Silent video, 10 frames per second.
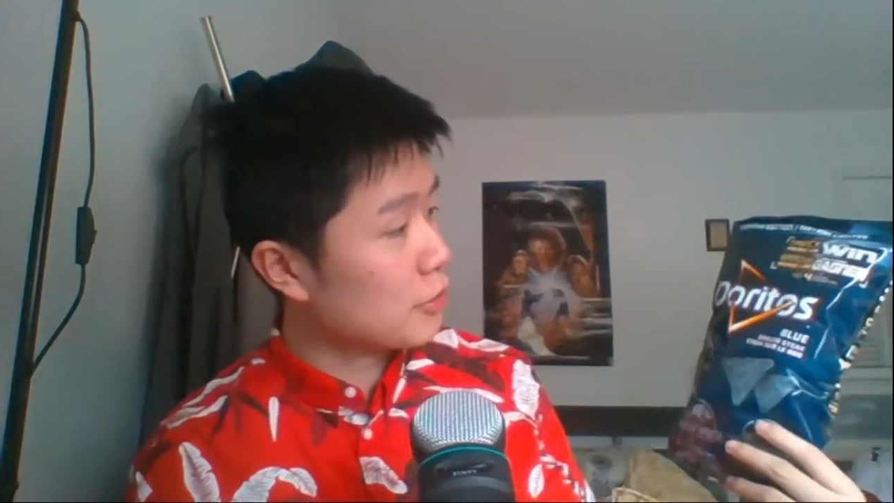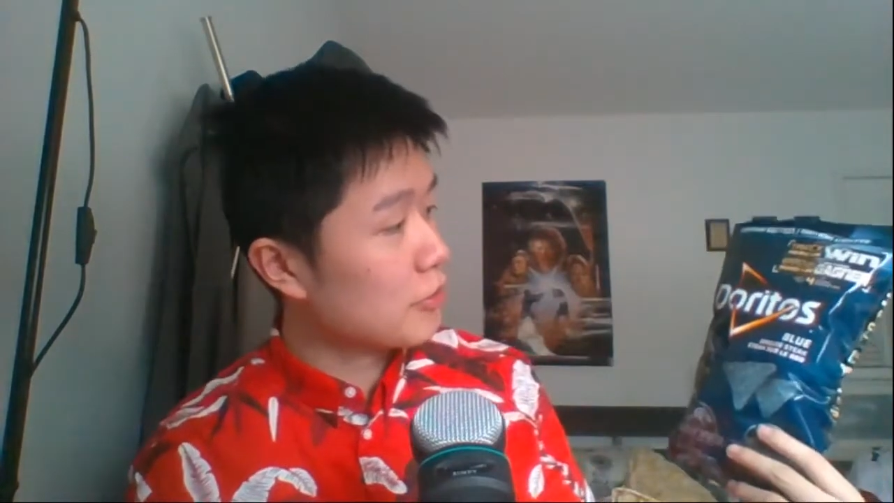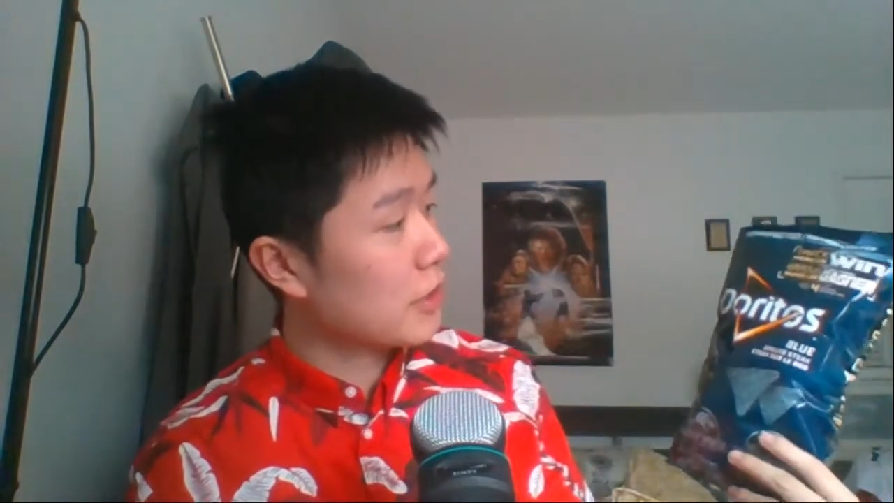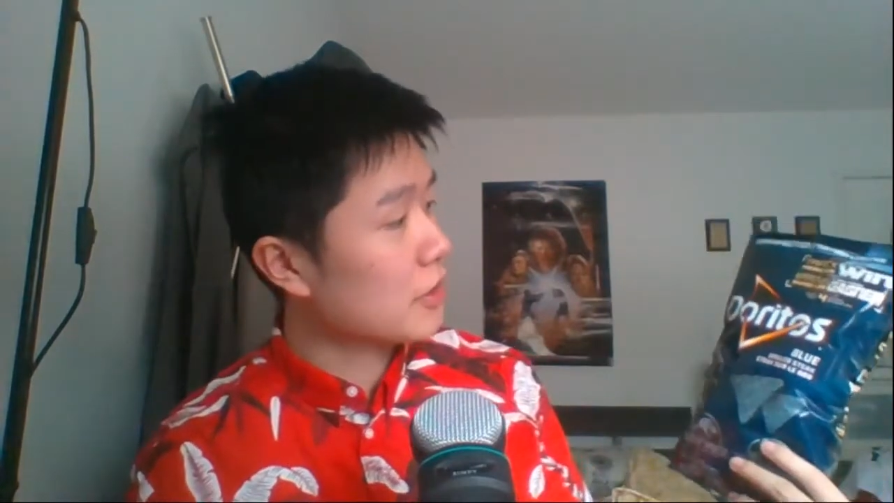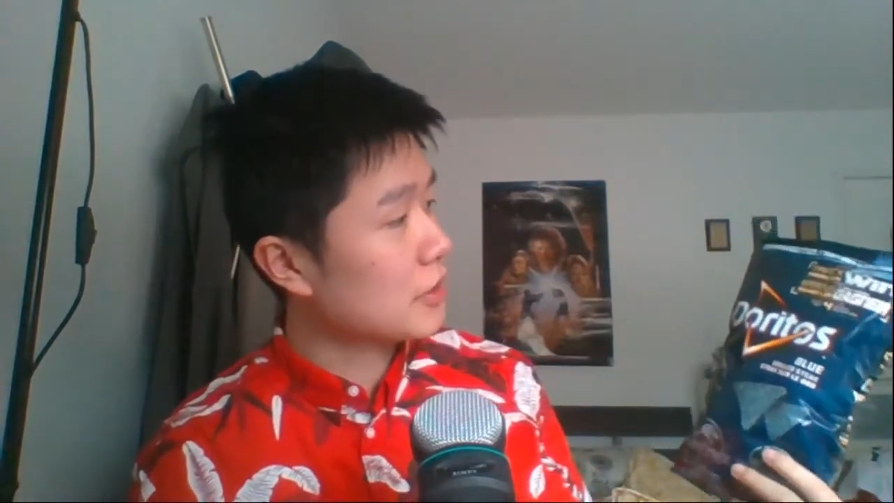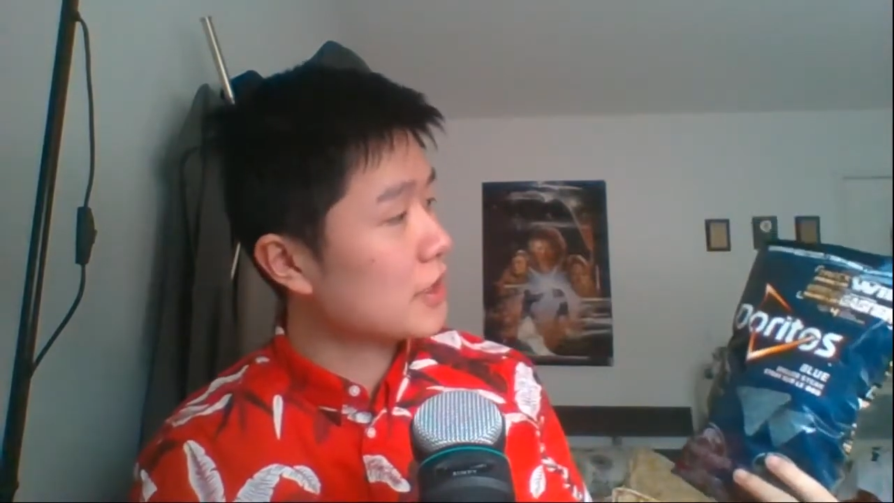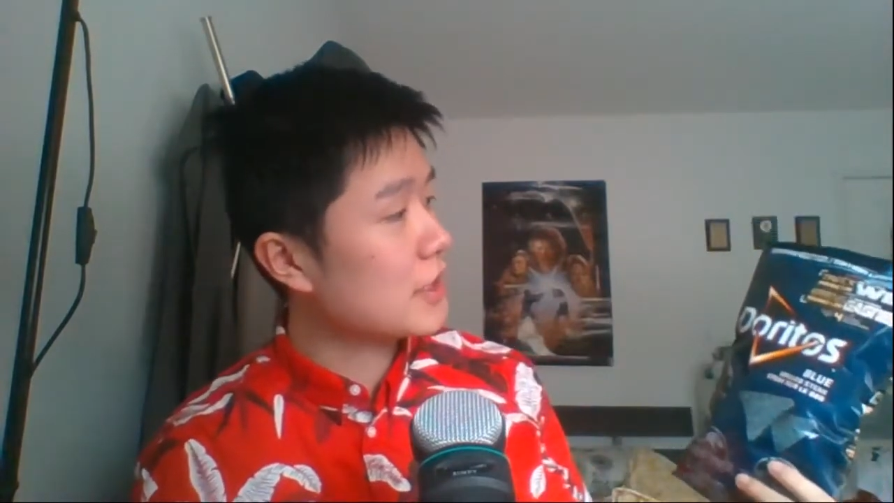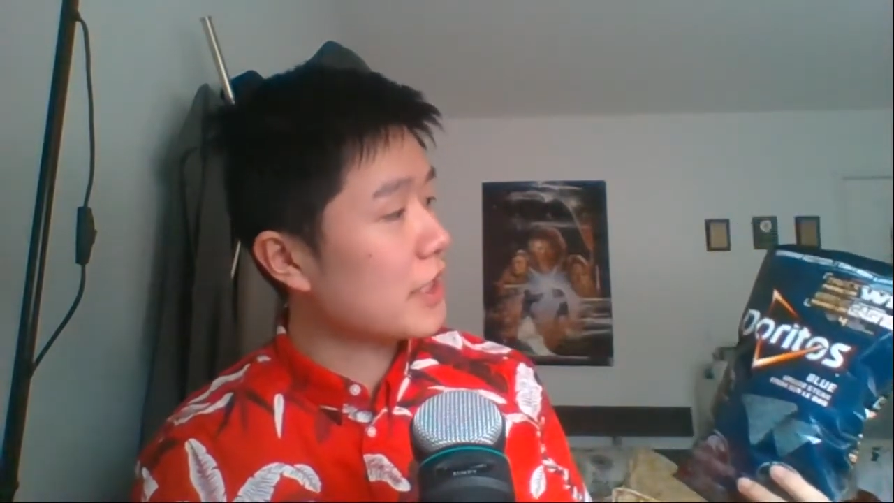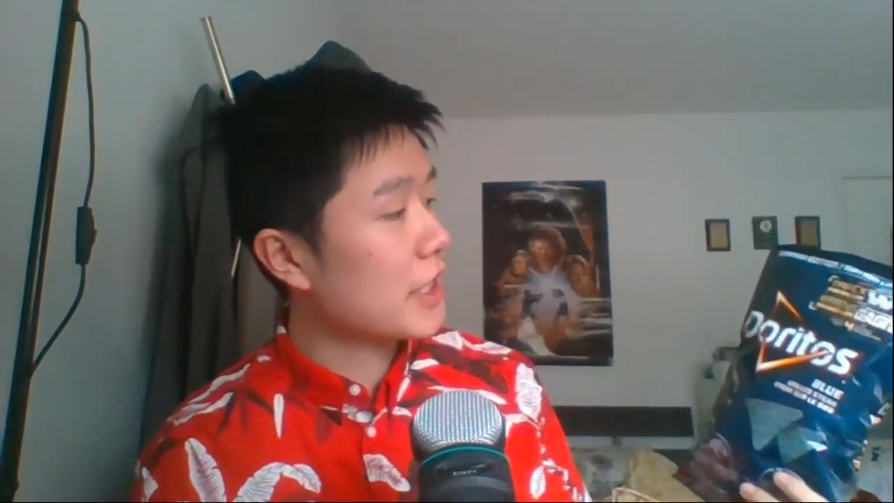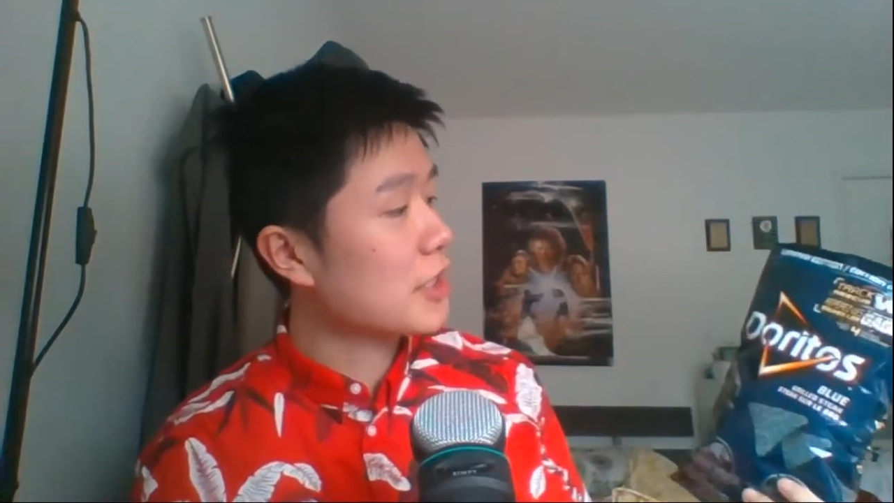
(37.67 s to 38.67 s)
grilled
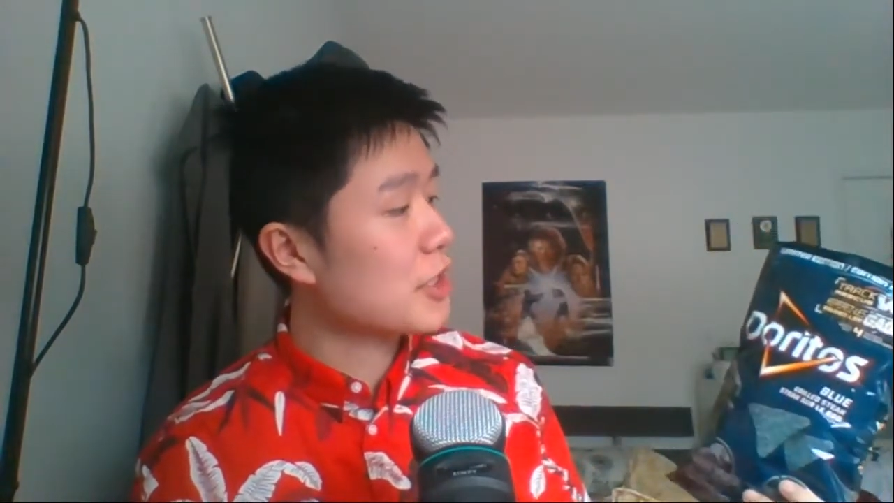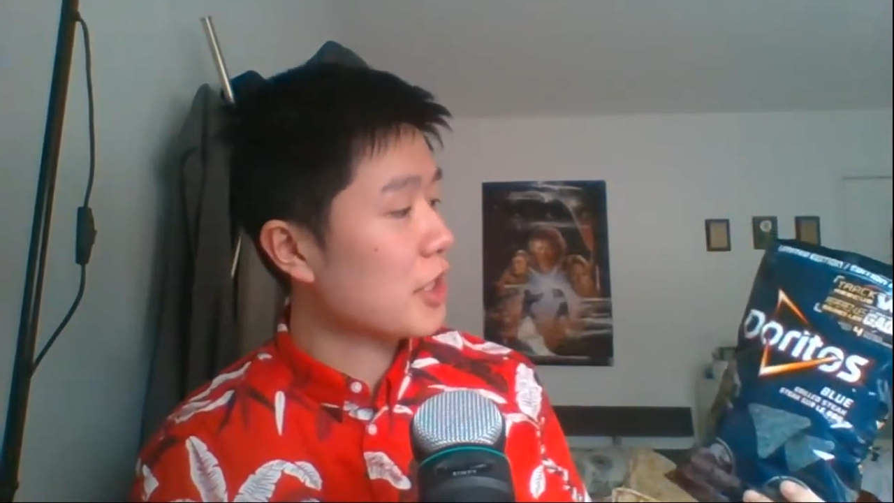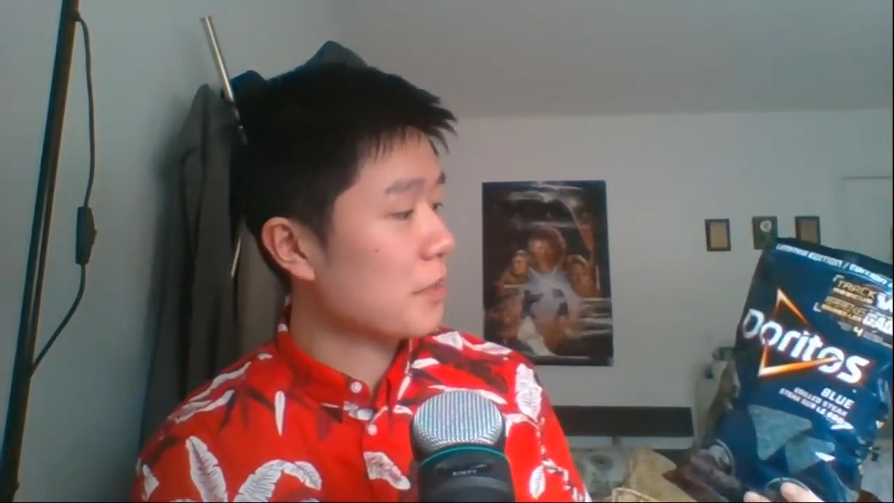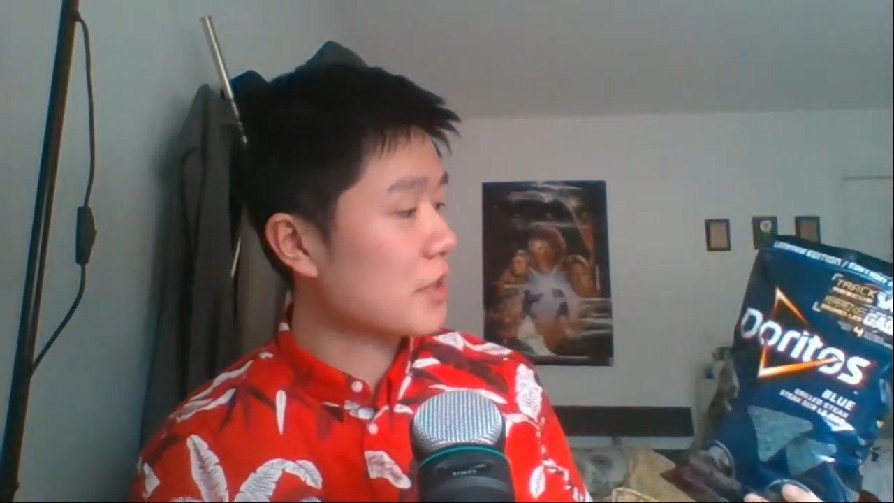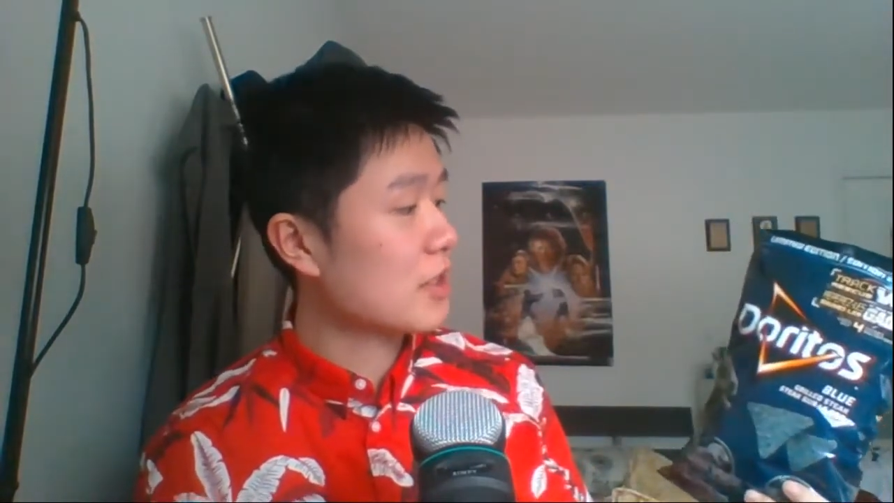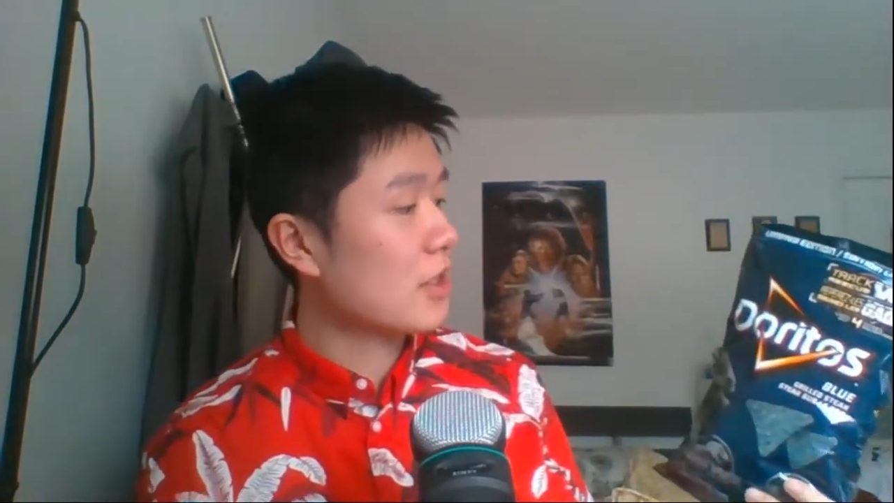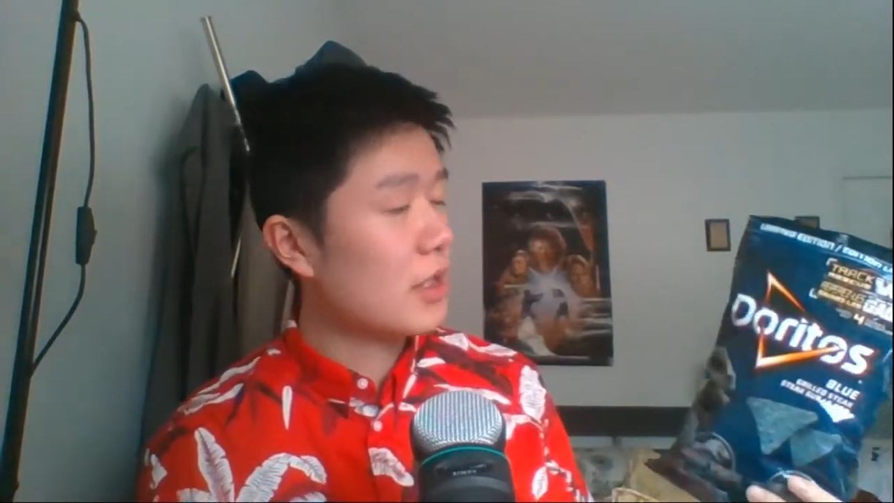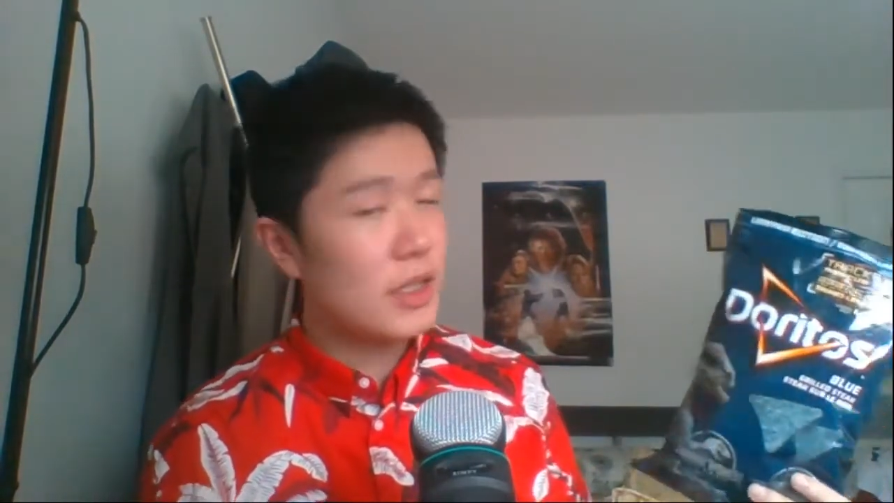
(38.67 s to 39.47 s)
steak chips.